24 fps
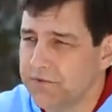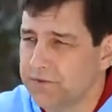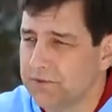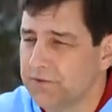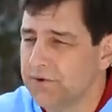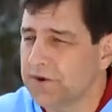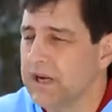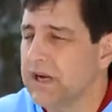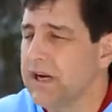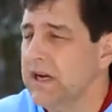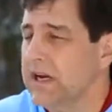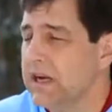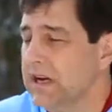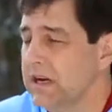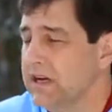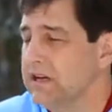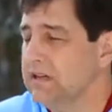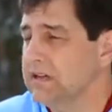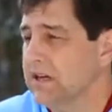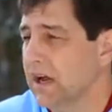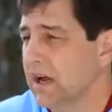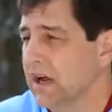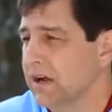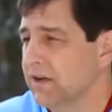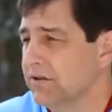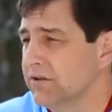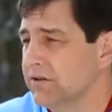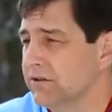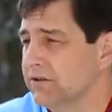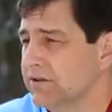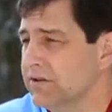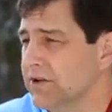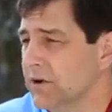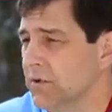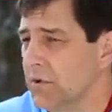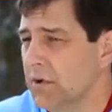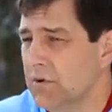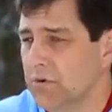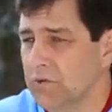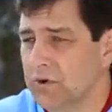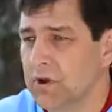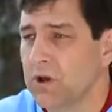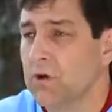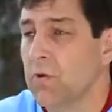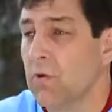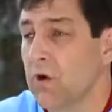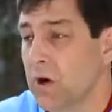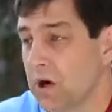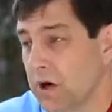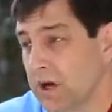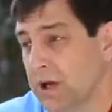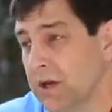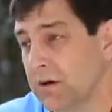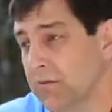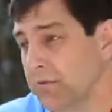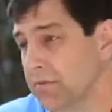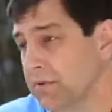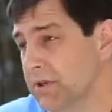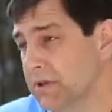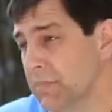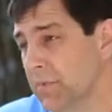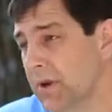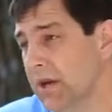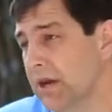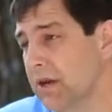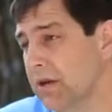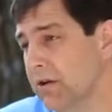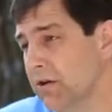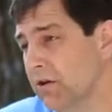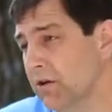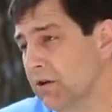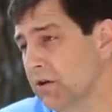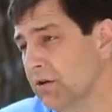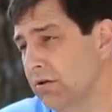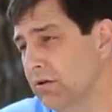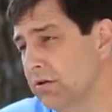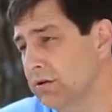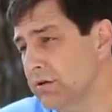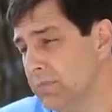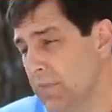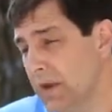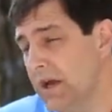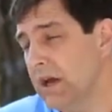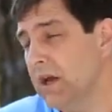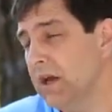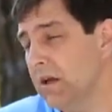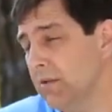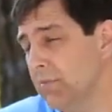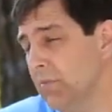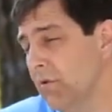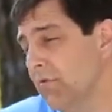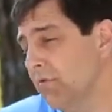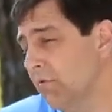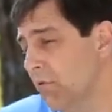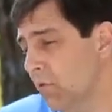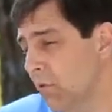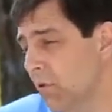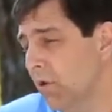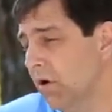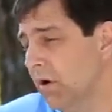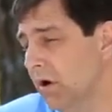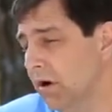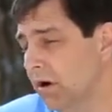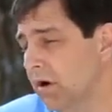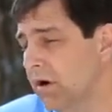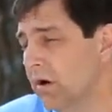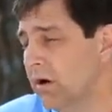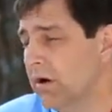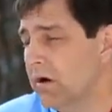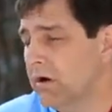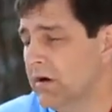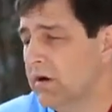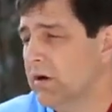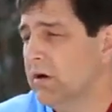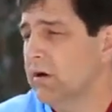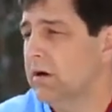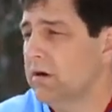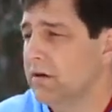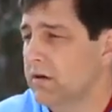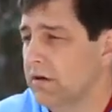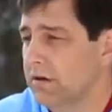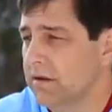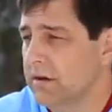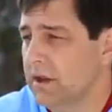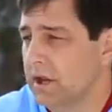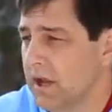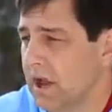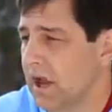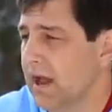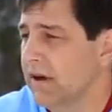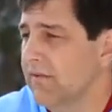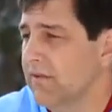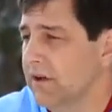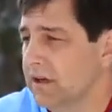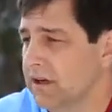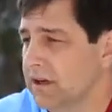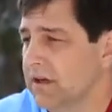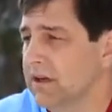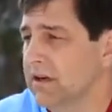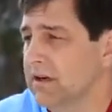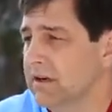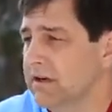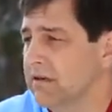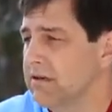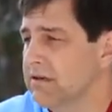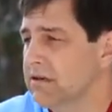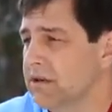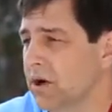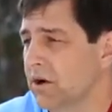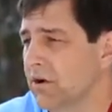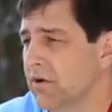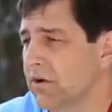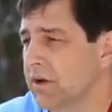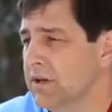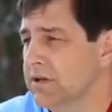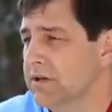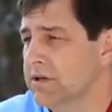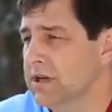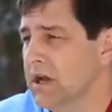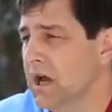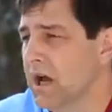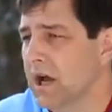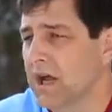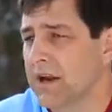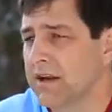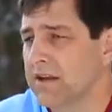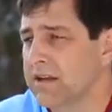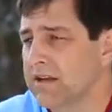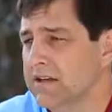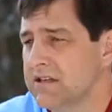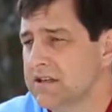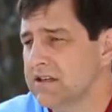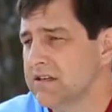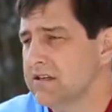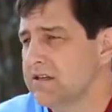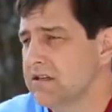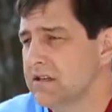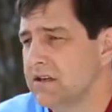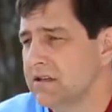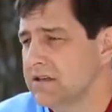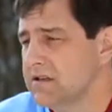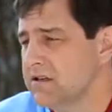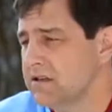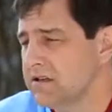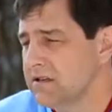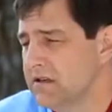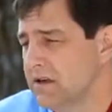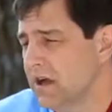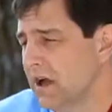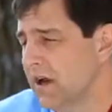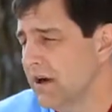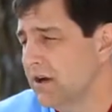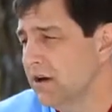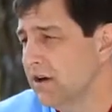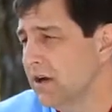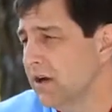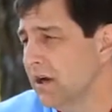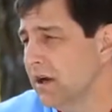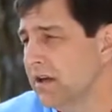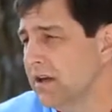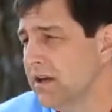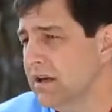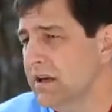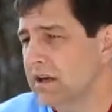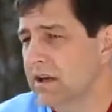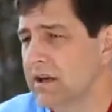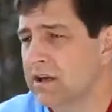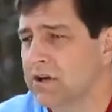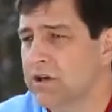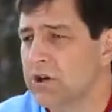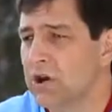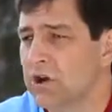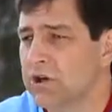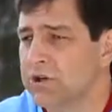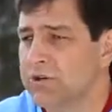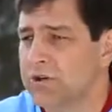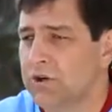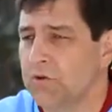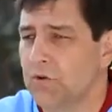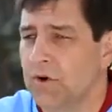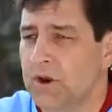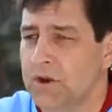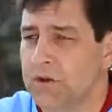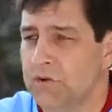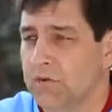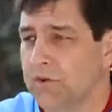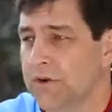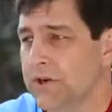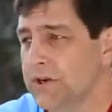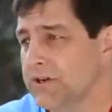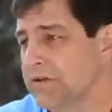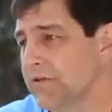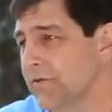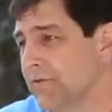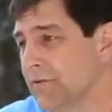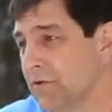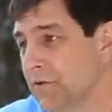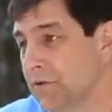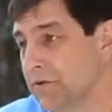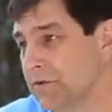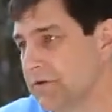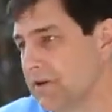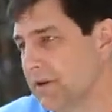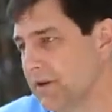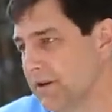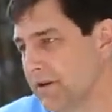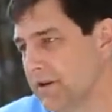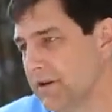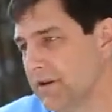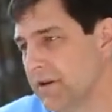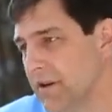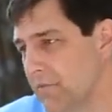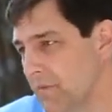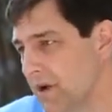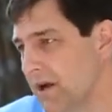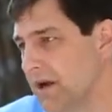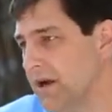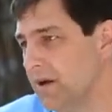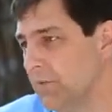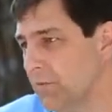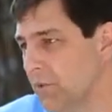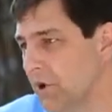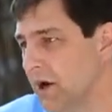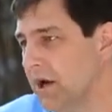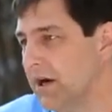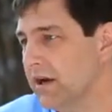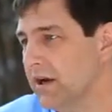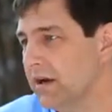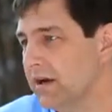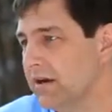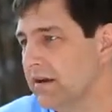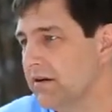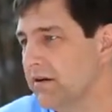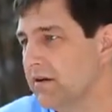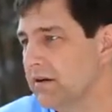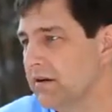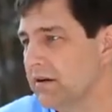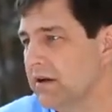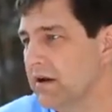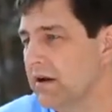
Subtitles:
3 heat cycles. So we really want to get them spayed before they have a heat. So it's not a good idea. And you also run the risk, of course, that they may get pregnant.